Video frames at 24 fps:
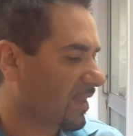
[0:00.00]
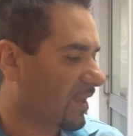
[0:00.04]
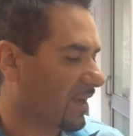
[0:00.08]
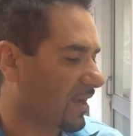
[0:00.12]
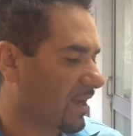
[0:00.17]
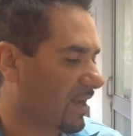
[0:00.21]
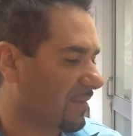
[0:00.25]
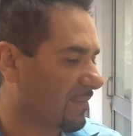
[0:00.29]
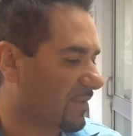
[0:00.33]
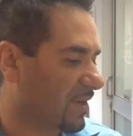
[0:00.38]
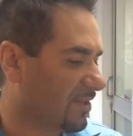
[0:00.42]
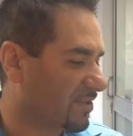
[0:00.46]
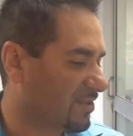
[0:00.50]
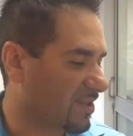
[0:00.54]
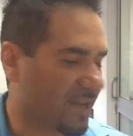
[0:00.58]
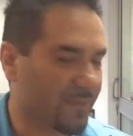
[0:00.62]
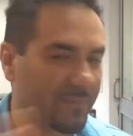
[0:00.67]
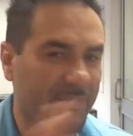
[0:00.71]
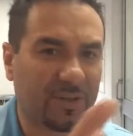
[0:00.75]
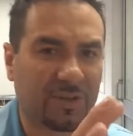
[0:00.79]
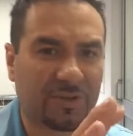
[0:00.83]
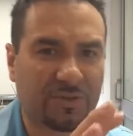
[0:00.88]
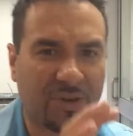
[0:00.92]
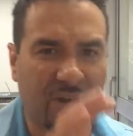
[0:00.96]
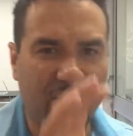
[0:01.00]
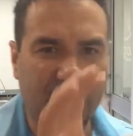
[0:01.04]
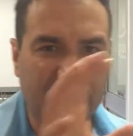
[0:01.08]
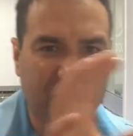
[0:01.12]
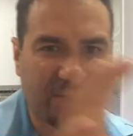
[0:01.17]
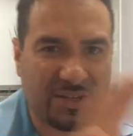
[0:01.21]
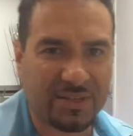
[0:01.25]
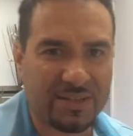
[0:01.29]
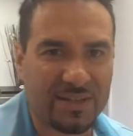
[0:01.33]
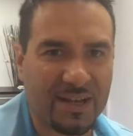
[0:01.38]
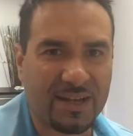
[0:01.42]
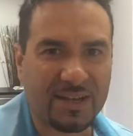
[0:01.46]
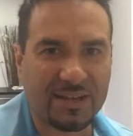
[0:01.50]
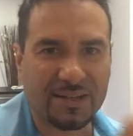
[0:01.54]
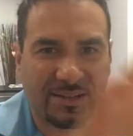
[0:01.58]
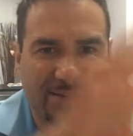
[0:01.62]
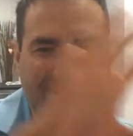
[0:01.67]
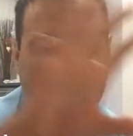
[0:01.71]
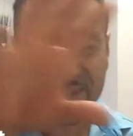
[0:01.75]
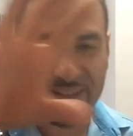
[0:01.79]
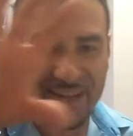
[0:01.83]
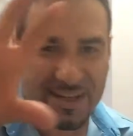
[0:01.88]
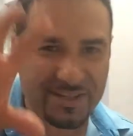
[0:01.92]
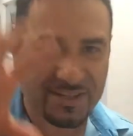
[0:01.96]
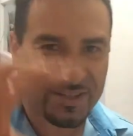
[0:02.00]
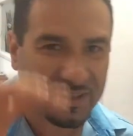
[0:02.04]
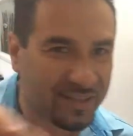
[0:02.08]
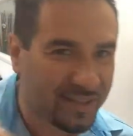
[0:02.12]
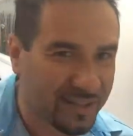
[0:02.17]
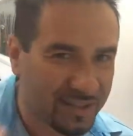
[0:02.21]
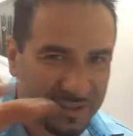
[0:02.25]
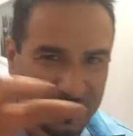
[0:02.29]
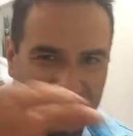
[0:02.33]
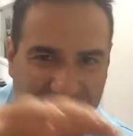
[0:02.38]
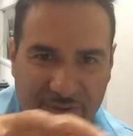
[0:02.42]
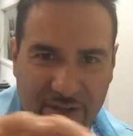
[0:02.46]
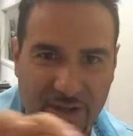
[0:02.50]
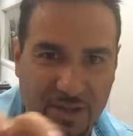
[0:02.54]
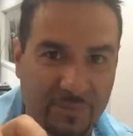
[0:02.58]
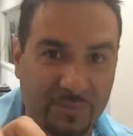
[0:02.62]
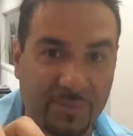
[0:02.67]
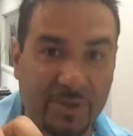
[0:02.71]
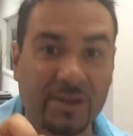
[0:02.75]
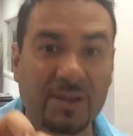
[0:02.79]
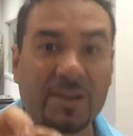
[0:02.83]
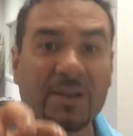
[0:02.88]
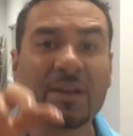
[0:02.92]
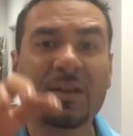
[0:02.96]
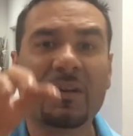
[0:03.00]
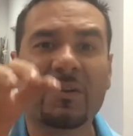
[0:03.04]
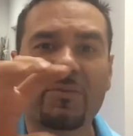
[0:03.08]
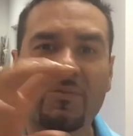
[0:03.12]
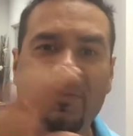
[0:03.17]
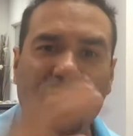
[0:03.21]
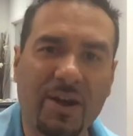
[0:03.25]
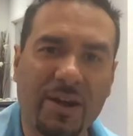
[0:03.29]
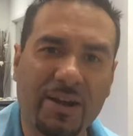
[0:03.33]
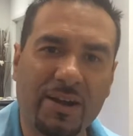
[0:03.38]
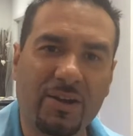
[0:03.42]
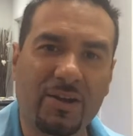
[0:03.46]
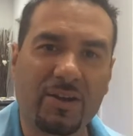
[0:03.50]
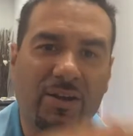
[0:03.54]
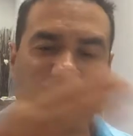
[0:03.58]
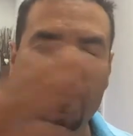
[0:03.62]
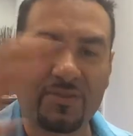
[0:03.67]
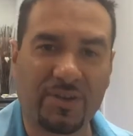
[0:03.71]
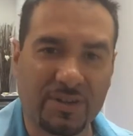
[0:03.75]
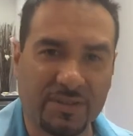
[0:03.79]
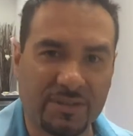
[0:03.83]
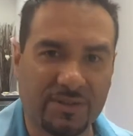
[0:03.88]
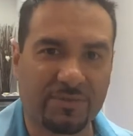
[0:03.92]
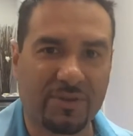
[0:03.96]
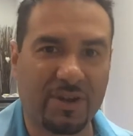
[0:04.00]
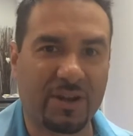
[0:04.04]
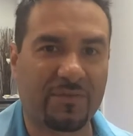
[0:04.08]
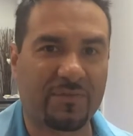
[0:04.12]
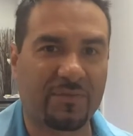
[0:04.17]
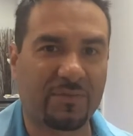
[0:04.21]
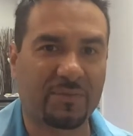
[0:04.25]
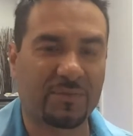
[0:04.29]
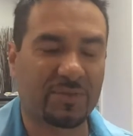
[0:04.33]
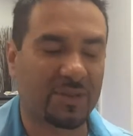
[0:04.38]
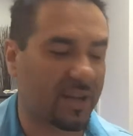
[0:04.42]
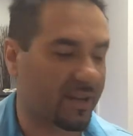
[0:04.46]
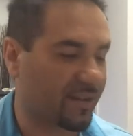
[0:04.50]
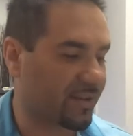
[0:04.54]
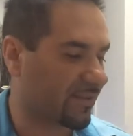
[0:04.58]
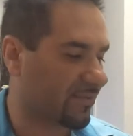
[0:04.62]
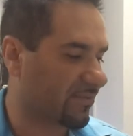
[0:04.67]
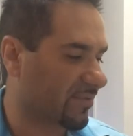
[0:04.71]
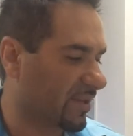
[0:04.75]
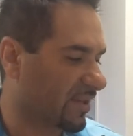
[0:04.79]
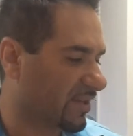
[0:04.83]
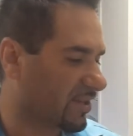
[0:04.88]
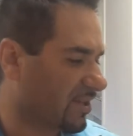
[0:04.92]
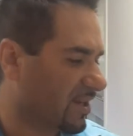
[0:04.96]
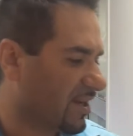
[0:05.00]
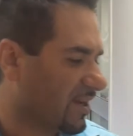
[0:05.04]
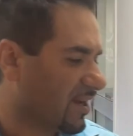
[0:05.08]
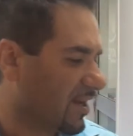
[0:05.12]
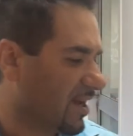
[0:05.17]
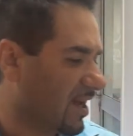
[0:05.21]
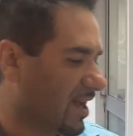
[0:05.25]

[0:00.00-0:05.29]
Achievement Drive, which is that little section, little development right across the road from Jacobs Ridge.